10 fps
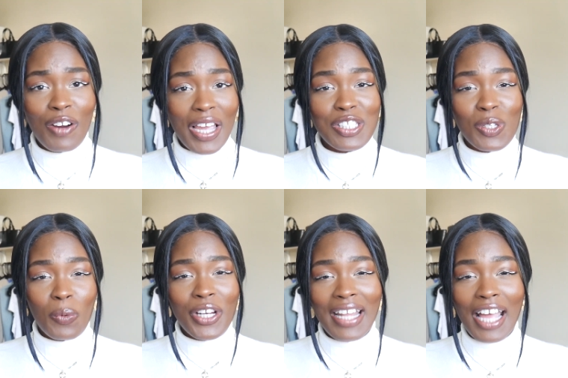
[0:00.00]
All right,
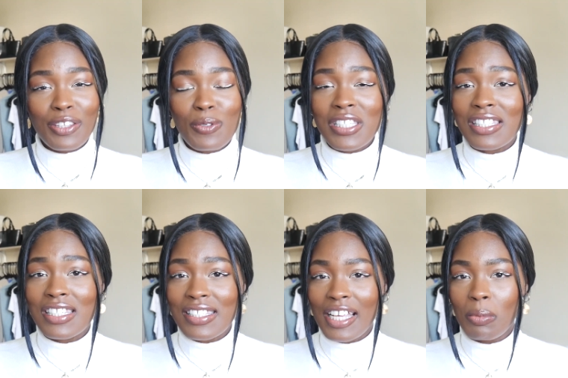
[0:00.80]
so we're not new to
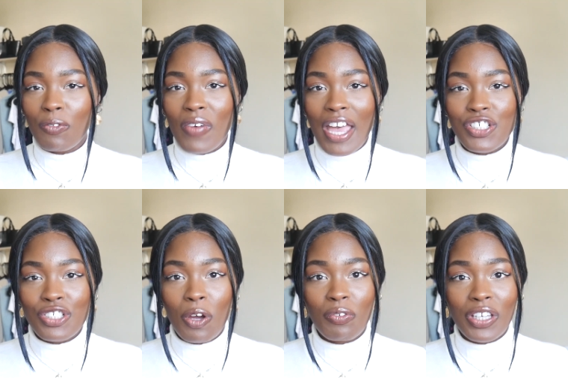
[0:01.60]
sustainable
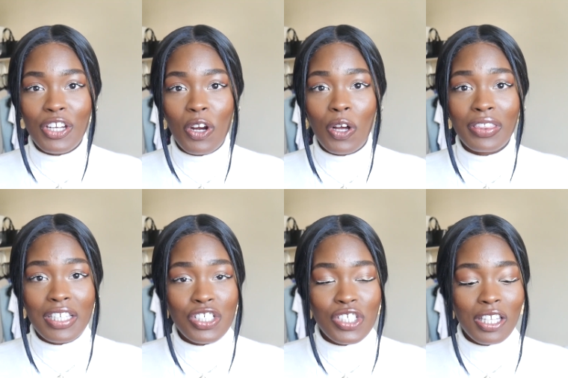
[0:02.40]
fashion over here
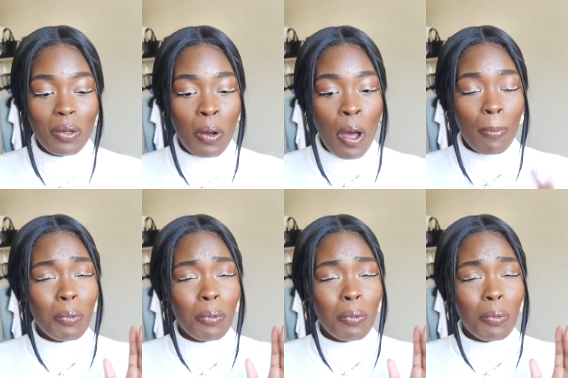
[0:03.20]
on this channel,